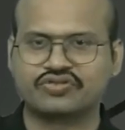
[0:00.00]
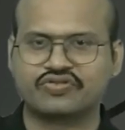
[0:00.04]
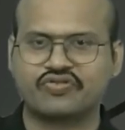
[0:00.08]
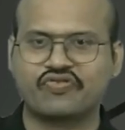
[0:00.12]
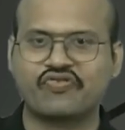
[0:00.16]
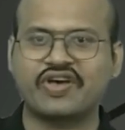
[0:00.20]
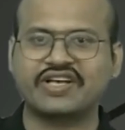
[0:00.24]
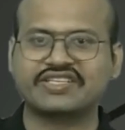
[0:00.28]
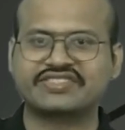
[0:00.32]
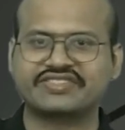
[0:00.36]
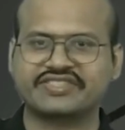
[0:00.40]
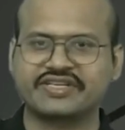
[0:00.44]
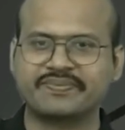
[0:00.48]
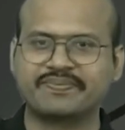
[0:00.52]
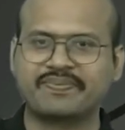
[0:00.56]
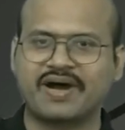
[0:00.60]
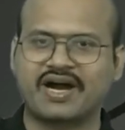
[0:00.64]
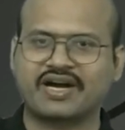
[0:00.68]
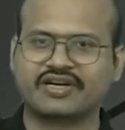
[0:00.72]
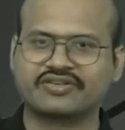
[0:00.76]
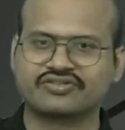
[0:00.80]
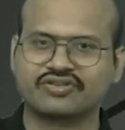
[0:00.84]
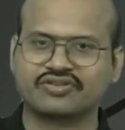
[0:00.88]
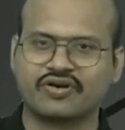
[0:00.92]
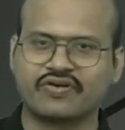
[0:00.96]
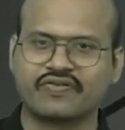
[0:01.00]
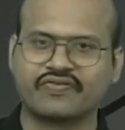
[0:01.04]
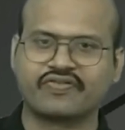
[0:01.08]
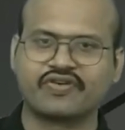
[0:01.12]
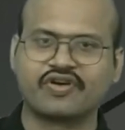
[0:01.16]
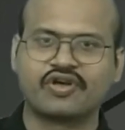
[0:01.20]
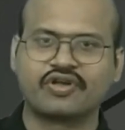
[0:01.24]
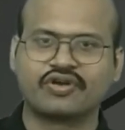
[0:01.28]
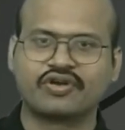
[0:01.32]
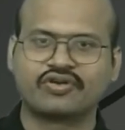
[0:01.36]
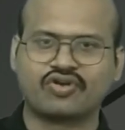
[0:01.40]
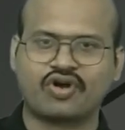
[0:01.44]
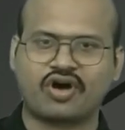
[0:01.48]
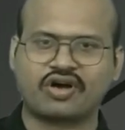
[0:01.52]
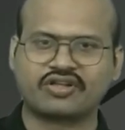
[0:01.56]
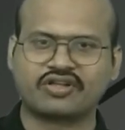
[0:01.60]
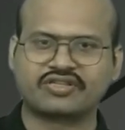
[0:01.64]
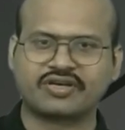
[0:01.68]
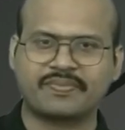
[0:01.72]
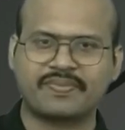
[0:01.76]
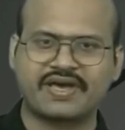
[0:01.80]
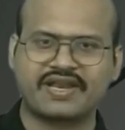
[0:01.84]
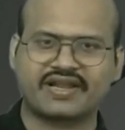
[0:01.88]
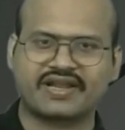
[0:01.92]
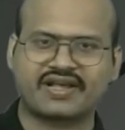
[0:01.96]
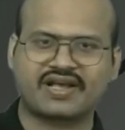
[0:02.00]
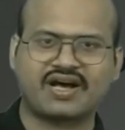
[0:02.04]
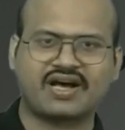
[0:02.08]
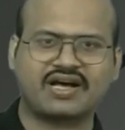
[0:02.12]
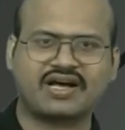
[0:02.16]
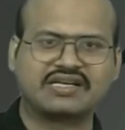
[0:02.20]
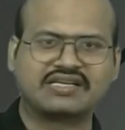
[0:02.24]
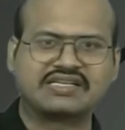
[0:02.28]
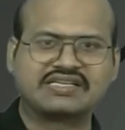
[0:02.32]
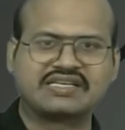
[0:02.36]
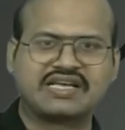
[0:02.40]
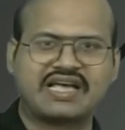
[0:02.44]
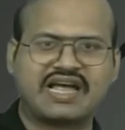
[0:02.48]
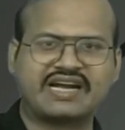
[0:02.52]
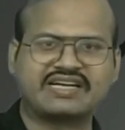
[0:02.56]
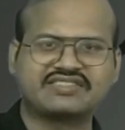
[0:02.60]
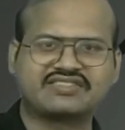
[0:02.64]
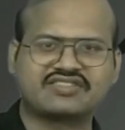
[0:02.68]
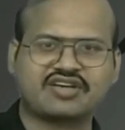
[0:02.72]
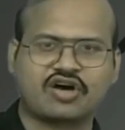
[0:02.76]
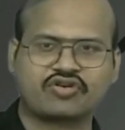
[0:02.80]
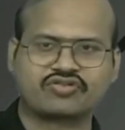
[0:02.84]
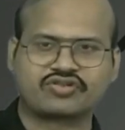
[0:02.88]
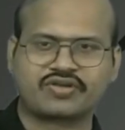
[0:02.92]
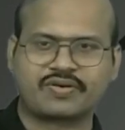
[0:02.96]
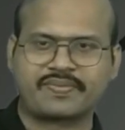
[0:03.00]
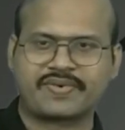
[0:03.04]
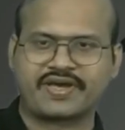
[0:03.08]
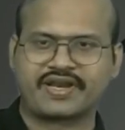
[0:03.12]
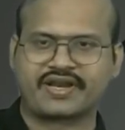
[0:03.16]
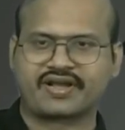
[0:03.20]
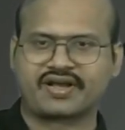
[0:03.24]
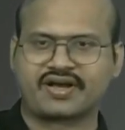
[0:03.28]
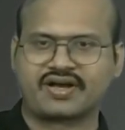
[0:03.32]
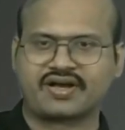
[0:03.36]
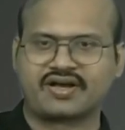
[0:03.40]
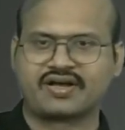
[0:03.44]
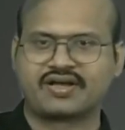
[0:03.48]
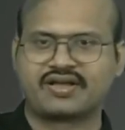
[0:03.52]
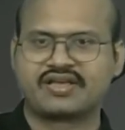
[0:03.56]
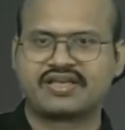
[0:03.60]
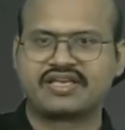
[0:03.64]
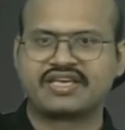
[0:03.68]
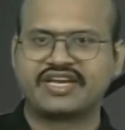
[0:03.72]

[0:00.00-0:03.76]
western parts of North America and South America.